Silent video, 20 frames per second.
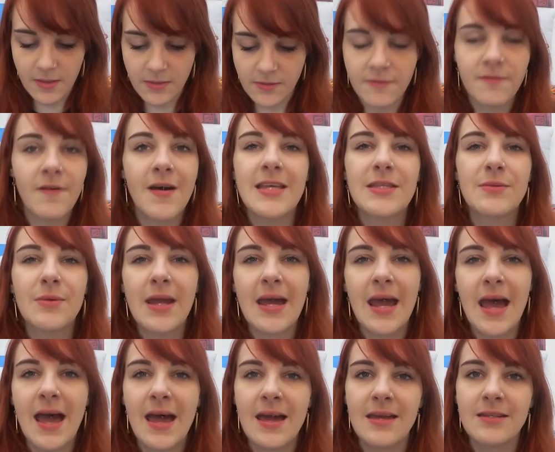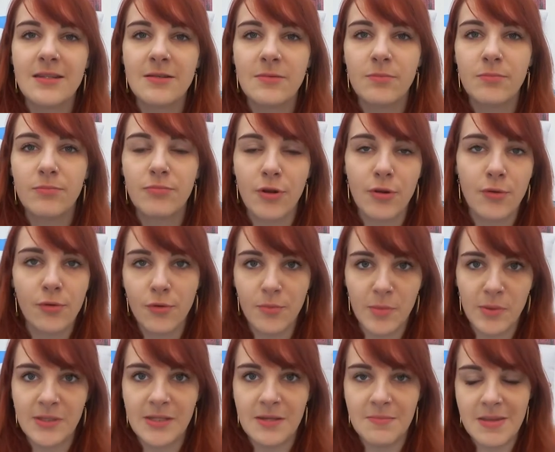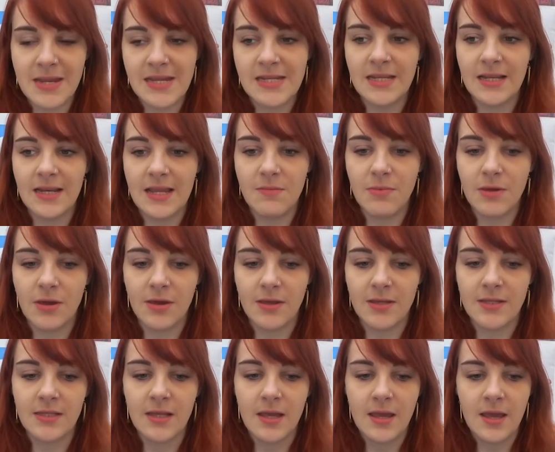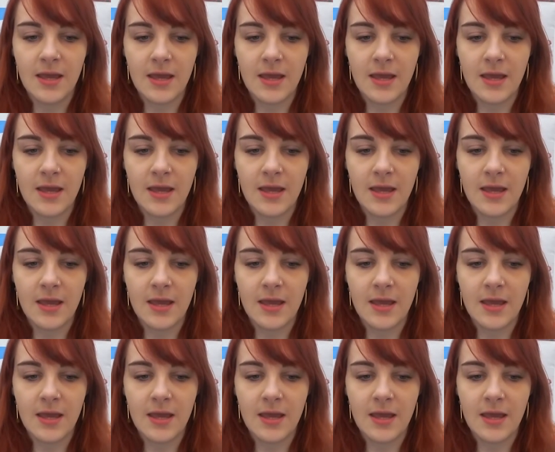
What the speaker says: the first one I had broke almost immediately because